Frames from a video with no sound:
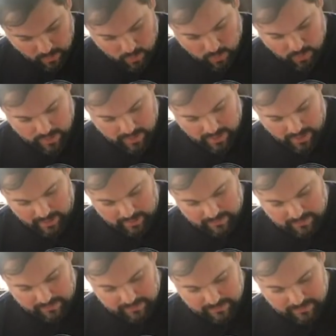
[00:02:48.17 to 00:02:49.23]
oh, yeah
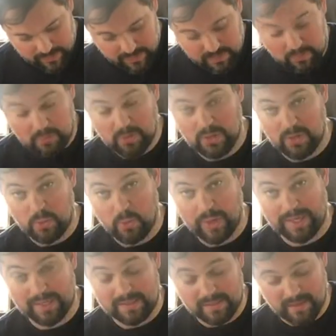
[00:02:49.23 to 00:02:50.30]
it's pretty
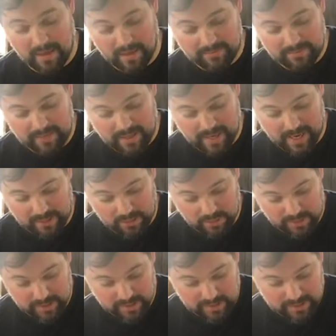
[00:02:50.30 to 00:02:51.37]
wicked soft
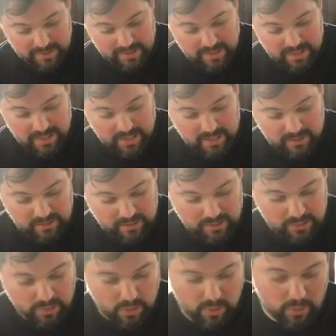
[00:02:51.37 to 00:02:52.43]
actually.
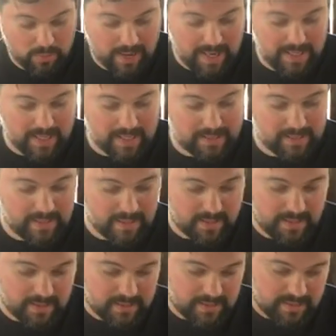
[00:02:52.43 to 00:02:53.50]
So my guess
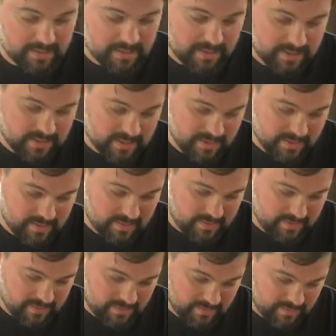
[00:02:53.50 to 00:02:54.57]
is
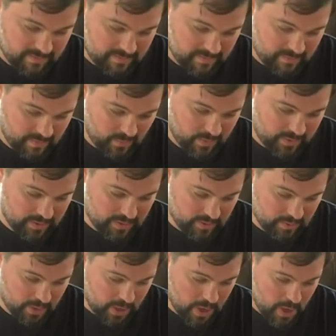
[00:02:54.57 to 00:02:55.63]
with
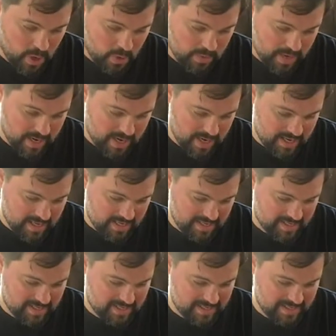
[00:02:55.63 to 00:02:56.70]
some combing,
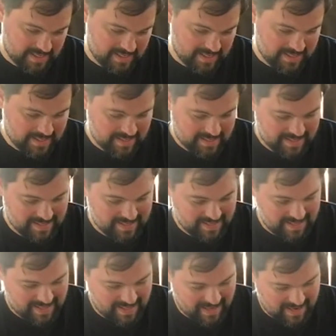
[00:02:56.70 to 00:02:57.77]

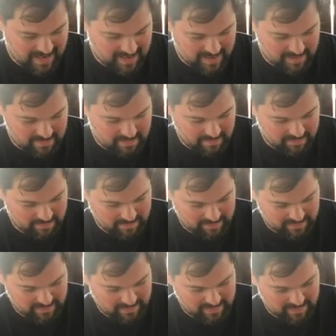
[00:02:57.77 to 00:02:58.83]
um,
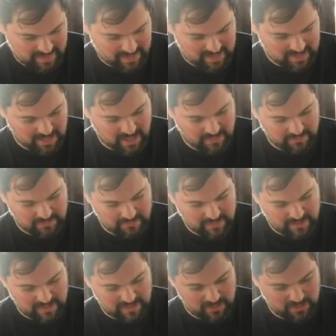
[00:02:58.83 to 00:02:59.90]
the stuff
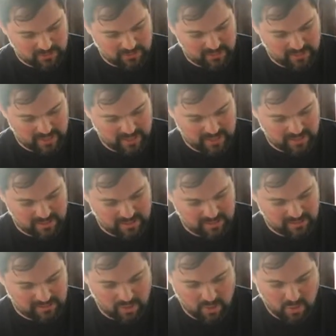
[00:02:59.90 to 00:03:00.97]
is loose and it's
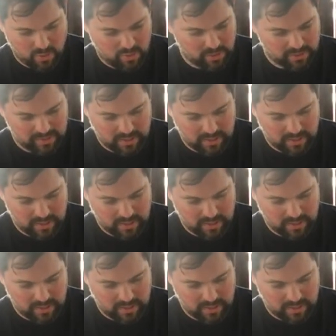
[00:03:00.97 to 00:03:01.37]
totally